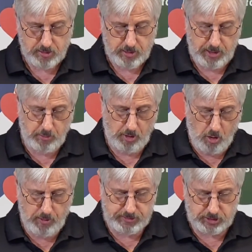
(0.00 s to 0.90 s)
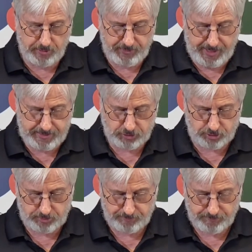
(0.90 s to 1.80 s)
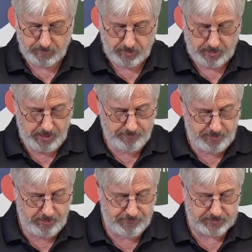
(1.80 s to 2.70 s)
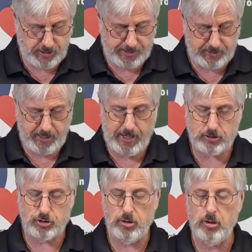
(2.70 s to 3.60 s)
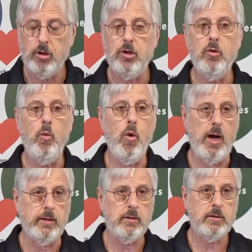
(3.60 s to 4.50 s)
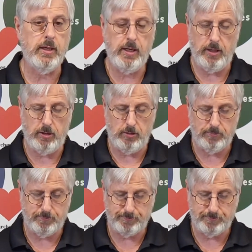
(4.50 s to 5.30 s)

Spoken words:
He will always give an answer, even if it's not the answer you want to hear.